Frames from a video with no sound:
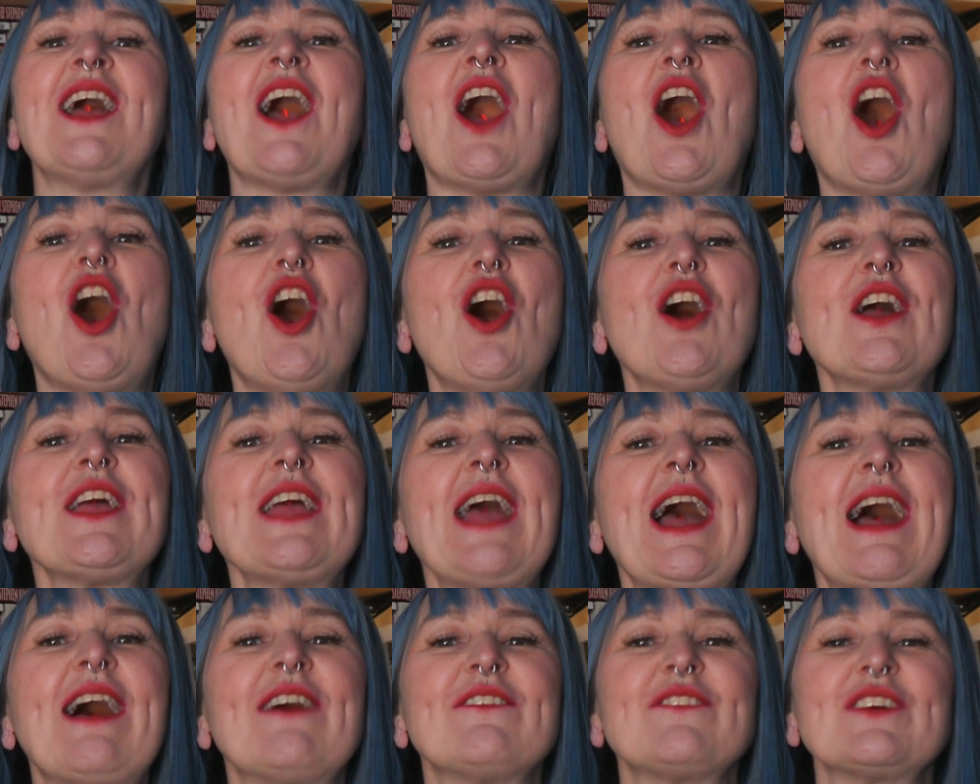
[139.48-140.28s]
I
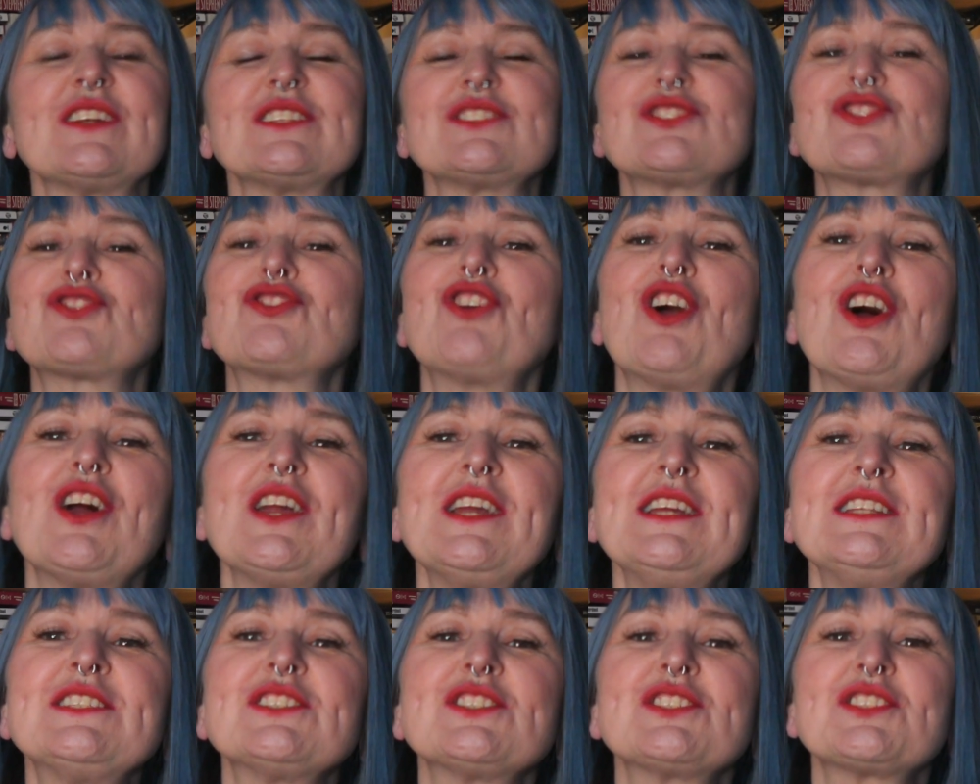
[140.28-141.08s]
have
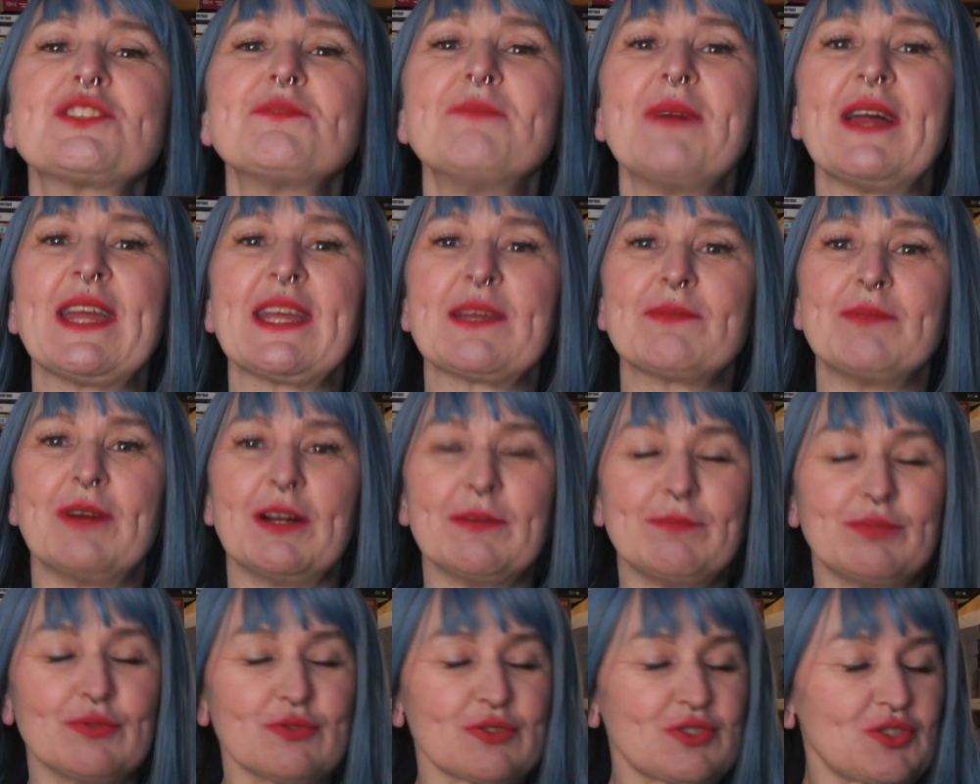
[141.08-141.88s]
tried to make my
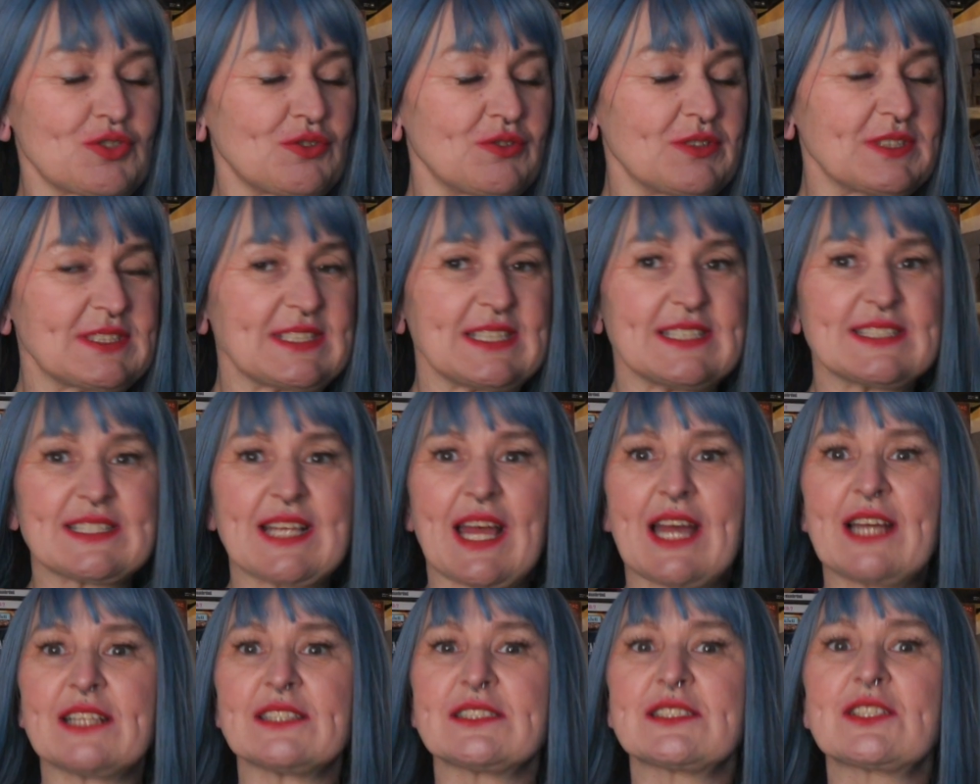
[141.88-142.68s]
book choices
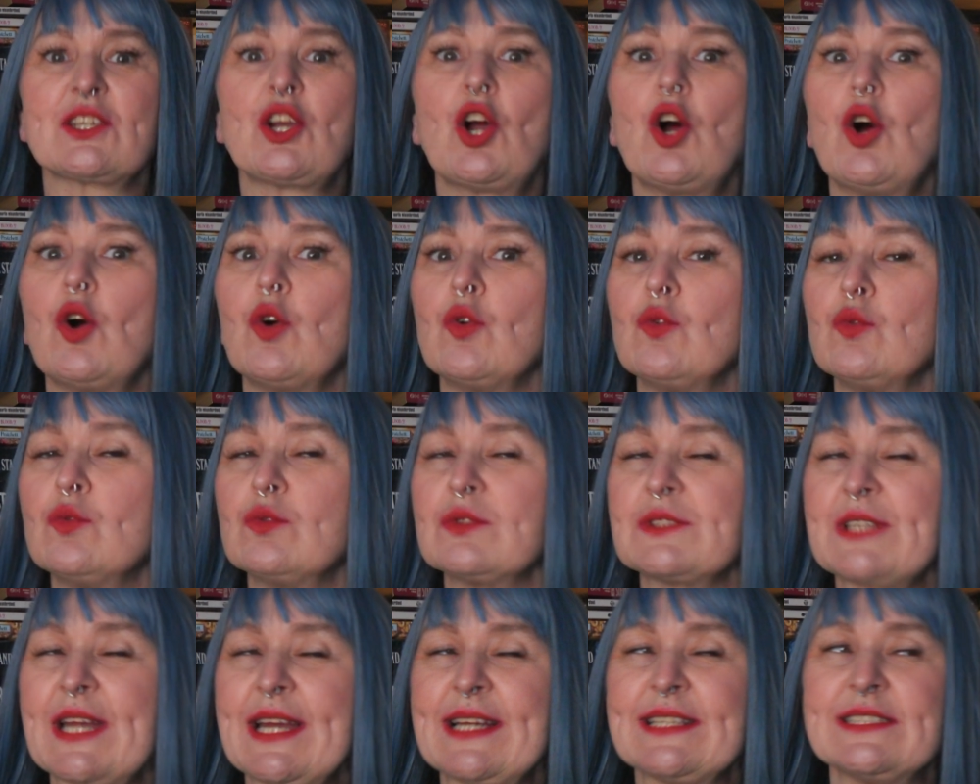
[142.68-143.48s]
as
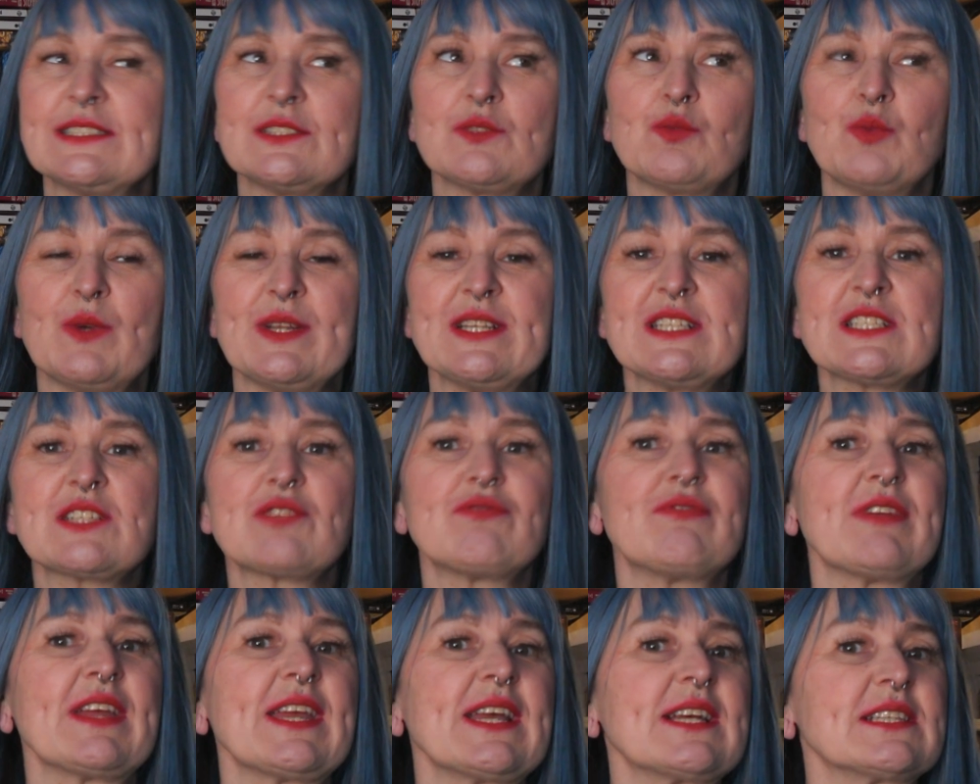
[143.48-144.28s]
cold and
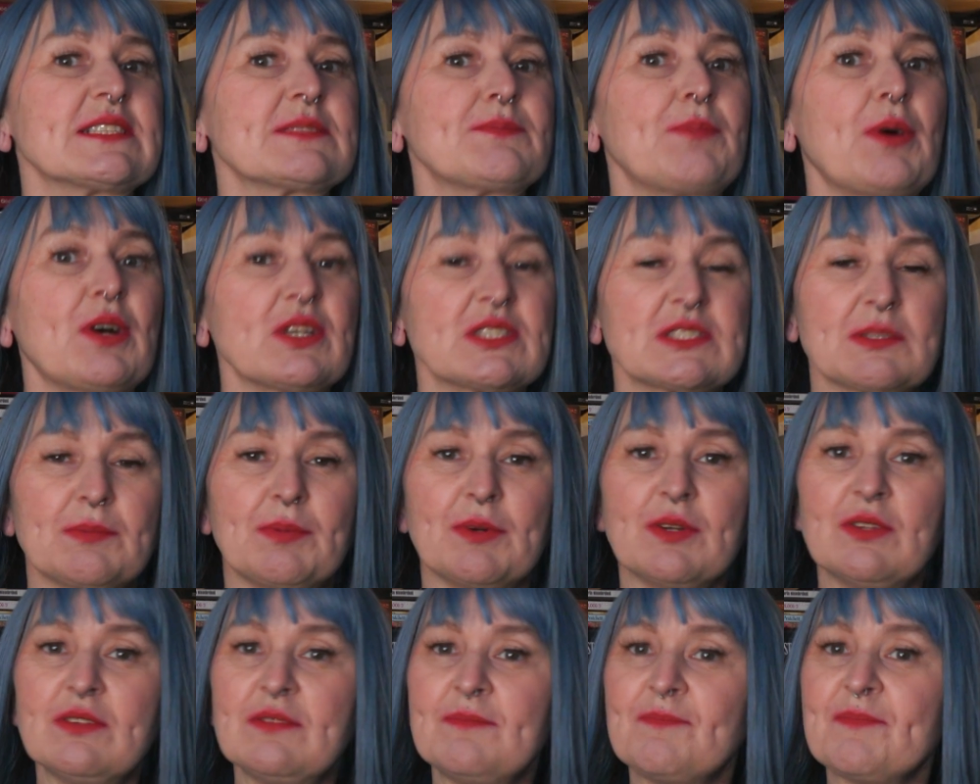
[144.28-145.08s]
wintry as
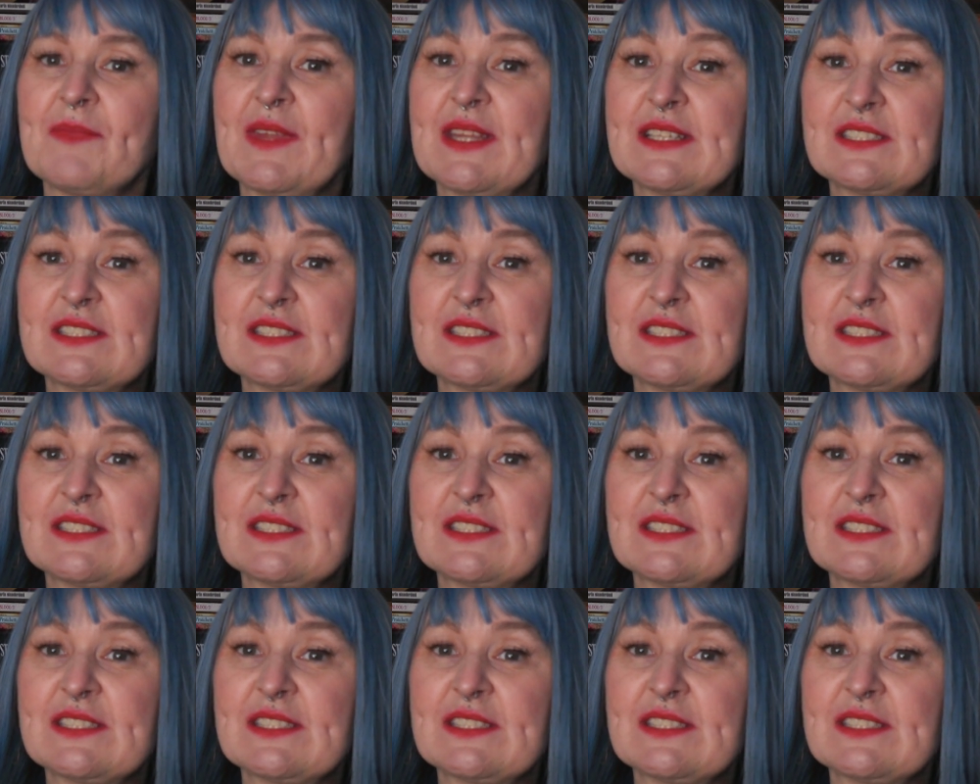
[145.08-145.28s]
possible.